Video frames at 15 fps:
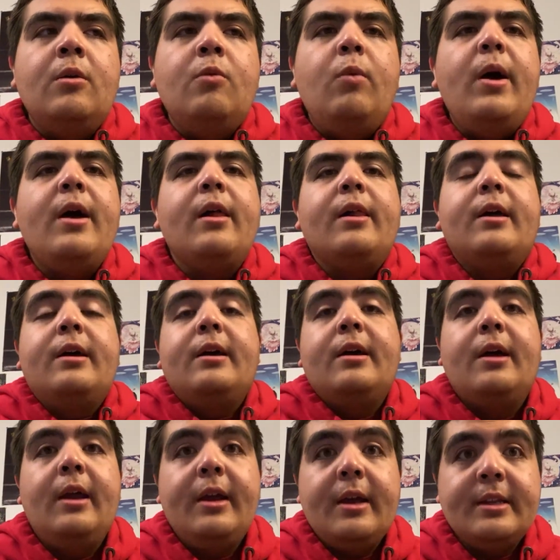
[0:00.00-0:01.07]
Well,
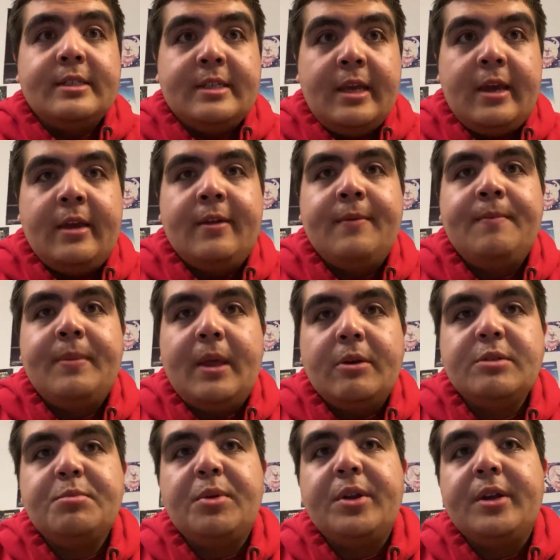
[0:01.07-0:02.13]
I gotta say, that
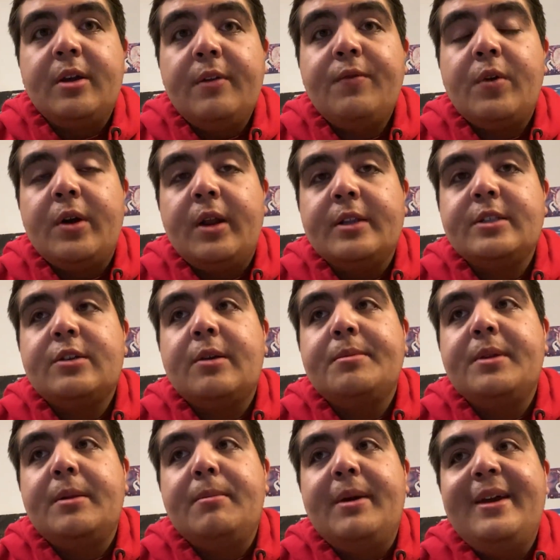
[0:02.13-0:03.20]
was pretty good for an
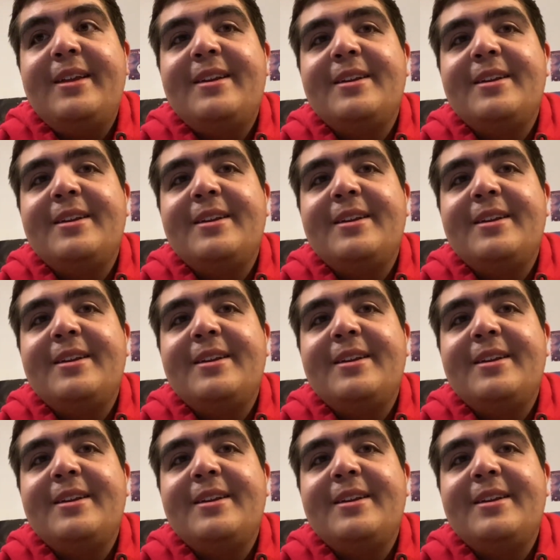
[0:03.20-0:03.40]
unscripted bit,